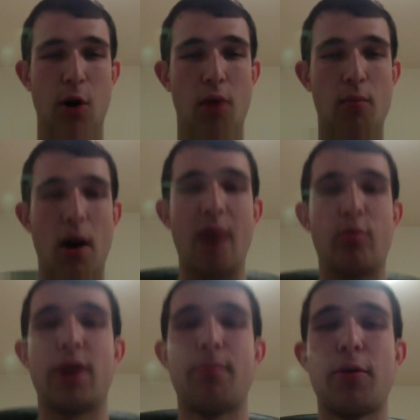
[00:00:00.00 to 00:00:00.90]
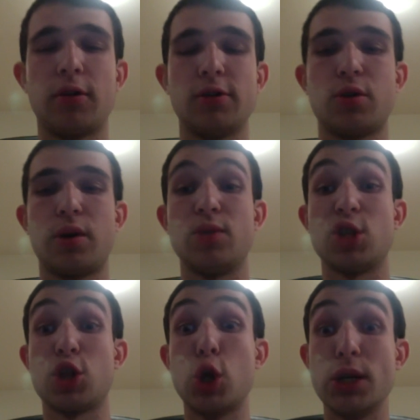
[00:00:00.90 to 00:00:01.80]
armed robbery at a burglary store when he was
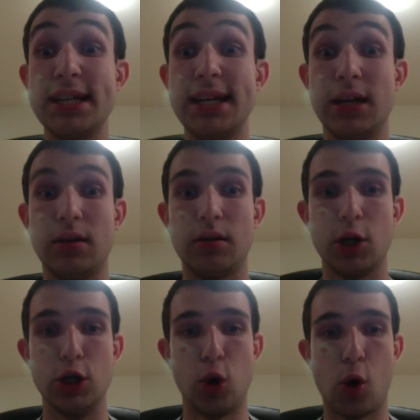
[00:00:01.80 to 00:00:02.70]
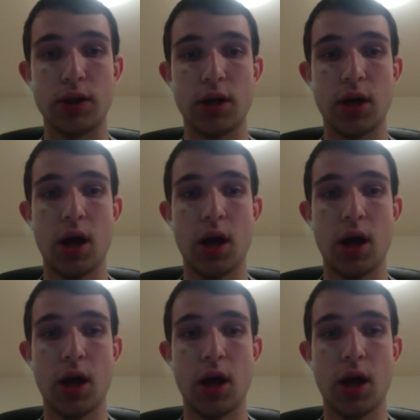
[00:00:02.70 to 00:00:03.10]
13 years old.